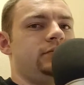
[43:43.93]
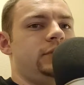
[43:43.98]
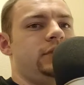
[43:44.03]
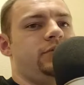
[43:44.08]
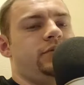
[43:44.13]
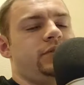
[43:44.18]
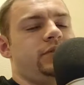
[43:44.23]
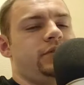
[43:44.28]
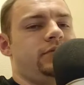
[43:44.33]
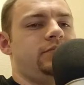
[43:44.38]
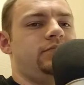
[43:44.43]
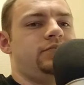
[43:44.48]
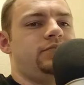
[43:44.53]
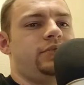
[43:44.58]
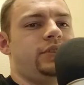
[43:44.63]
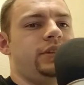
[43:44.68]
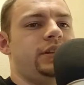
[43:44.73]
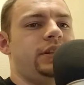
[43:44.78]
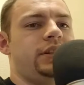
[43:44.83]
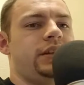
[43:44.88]
was a
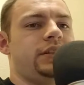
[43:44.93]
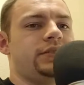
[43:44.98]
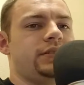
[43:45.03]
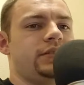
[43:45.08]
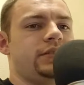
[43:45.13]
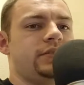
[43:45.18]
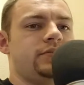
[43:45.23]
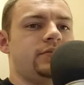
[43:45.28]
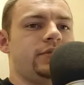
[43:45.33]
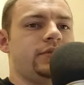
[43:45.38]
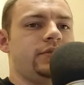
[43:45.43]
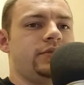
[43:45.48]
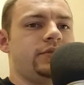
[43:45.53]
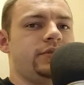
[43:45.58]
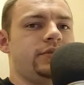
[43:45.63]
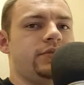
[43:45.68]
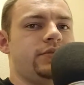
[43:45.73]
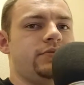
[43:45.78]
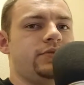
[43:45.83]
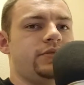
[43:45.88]
pretty decent roller
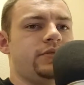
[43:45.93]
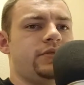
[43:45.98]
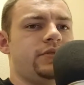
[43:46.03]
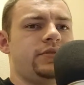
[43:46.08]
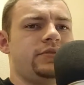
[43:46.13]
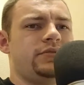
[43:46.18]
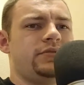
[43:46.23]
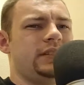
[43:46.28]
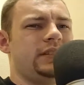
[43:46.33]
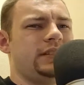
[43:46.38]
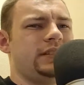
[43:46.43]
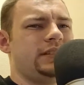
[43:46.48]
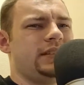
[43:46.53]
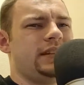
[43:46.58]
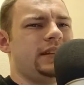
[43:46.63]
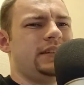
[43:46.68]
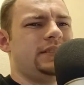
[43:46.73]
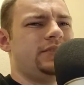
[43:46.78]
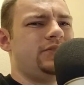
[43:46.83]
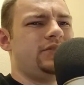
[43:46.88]
coaster. It's
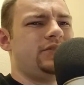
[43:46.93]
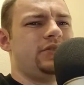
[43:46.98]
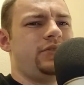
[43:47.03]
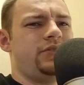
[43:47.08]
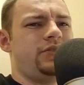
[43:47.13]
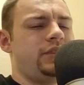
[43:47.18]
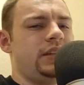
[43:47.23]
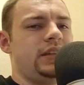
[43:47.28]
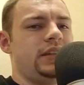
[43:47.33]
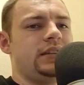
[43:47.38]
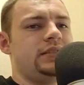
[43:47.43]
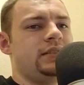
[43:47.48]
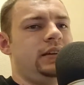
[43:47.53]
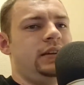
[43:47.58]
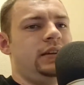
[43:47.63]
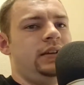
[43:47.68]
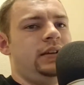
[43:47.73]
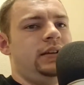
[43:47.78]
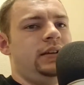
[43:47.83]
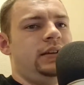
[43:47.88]
kind of jerky.
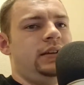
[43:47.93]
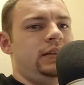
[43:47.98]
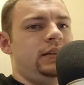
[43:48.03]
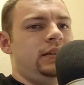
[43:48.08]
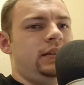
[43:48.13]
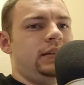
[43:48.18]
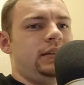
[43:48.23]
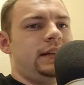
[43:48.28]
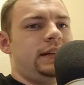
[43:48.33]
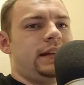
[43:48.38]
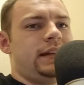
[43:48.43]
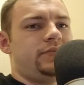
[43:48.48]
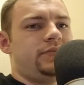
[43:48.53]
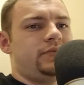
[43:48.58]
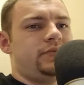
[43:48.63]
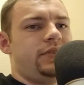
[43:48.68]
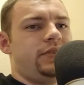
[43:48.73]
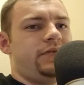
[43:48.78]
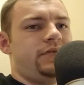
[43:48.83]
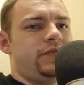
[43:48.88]
And
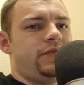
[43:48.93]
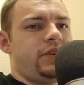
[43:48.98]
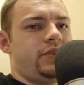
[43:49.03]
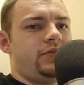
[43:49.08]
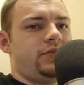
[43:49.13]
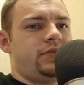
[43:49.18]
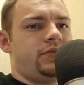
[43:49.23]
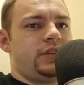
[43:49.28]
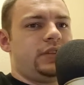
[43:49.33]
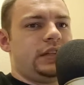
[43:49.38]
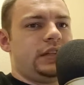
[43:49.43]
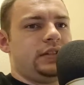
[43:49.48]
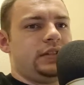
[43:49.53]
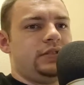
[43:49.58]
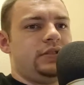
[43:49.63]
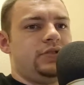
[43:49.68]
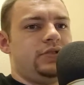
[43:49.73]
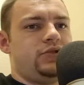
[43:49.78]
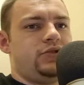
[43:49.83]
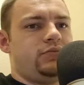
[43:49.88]
after the first like
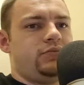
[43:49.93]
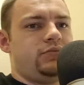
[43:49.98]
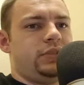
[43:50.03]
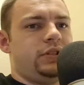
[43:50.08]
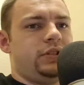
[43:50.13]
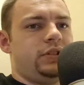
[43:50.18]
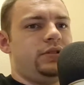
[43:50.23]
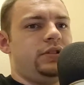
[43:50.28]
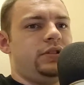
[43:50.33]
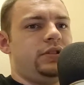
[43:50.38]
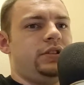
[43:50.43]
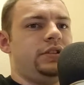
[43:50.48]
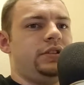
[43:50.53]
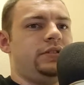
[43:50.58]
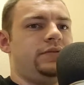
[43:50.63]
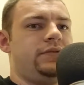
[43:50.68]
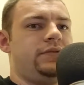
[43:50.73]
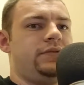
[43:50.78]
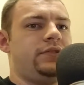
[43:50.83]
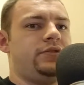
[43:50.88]
initial part and then
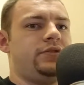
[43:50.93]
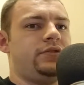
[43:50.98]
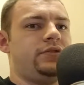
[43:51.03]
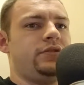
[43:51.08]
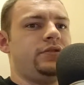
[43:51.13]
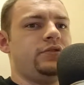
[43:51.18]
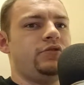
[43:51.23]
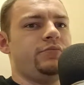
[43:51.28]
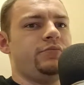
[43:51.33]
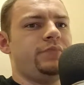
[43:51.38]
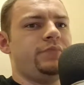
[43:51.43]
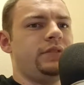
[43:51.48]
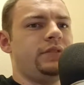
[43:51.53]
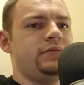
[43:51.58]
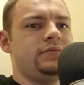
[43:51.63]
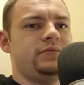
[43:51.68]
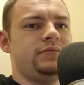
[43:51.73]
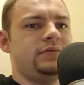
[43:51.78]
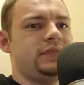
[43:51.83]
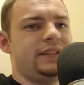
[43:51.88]
the first loop,
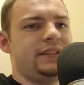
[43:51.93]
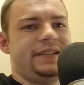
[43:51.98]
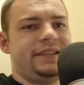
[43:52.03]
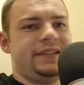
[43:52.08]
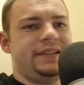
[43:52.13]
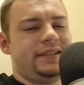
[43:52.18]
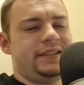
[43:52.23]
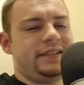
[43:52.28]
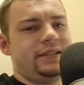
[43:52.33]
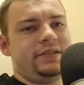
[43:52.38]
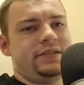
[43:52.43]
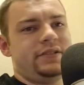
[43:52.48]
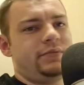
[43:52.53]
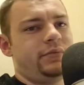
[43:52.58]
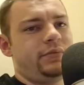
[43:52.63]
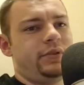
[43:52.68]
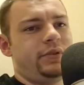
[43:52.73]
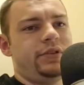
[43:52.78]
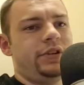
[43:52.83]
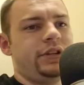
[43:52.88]
it kind of is
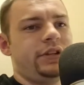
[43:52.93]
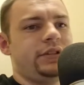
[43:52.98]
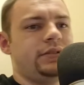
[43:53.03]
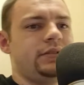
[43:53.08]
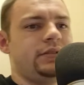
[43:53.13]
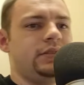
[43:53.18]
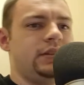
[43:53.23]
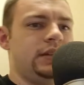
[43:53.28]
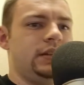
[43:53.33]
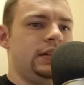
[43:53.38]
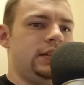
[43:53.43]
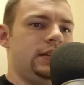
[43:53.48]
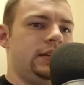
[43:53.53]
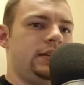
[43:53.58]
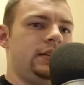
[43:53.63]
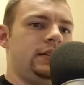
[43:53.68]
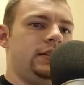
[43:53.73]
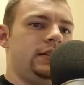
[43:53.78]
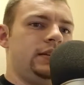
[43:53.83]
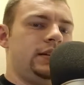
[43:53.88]
boring.
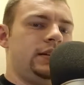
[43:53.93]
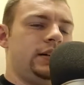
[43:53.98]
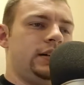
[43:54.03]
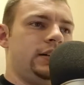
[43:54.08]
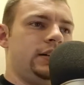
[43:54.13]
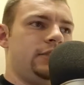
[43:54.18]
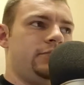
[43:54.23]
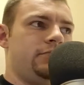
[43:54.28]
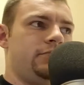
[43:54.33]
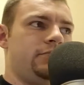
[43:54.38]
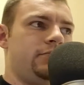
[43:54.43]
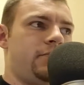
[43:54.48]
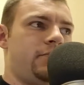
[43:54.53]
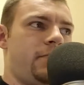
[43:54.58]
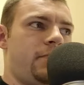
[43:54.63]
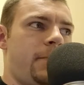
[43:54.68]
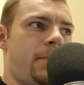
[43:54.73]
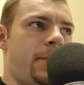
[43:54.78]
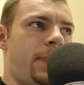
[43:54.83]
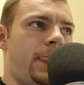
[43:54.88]
And
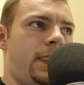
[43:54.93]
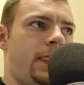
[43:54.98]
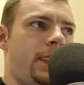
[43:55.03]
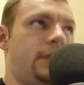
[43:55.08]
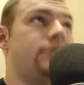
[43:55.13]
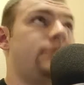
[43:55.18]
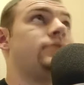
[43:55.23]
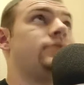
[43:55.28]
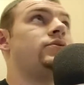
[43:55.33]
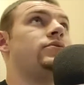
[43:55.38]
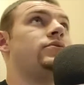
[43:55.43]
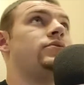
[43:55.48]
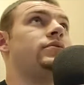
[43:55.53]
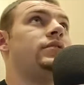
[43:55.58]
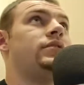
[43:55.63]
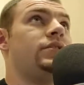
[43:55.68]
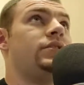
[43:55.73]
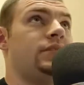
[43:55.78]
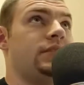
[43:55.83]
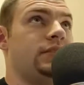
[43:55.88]

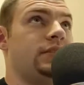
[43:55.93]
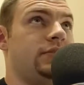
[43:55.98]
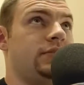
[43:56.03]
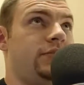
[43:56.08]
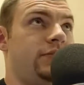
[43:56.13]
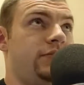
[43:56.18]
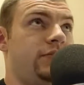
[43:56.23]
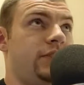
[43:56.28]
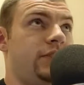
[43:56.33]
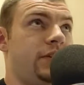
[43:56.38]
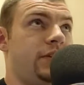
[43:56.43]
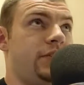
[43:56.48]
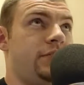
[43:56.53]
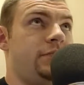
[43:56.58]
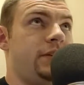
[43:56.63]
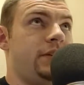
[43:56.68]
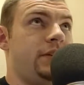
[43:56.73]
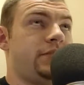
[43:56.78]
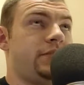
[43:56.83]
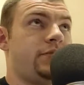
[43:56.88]
then the
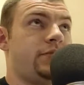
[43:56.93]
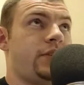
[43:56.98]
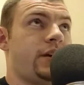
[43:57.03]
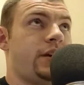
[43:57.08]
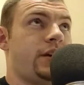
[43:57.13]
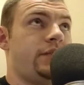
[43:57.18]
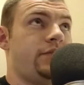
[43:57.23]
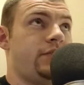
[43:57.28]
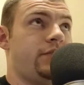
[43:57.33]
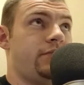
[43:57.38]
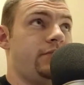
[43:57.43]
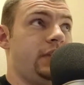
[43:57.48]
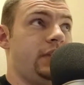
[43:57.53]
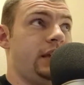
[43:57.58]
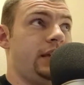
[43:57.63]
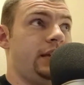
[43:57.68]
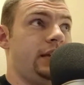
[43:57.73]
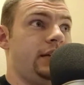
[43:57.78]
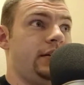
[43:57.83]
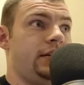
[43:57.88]
fifth best ride for
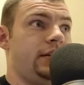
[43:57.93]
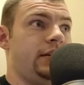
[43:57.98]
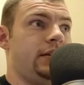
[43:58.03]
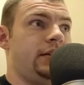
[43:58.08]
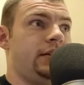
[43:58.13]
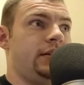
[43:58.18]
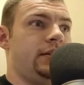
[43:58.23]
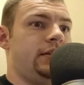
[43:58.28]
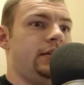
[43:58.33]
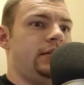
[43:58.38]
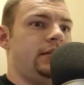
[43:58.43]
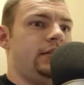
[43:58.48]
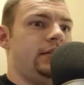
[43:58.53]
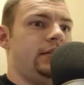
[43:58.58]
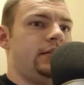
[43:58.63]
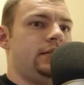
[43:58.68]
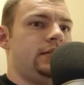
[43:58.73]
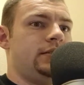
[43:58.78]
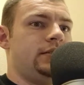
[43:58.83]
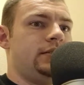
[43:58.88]
me,
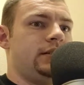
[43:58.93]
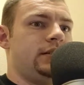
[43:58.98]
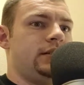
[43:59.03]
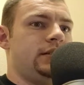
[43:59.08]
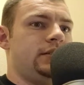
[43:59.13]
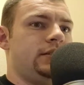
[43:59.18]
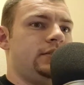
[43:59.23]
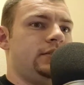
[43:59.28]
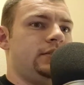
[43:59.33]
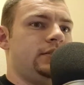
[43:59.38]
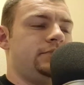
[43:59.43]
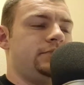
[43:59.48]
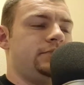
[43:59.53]
I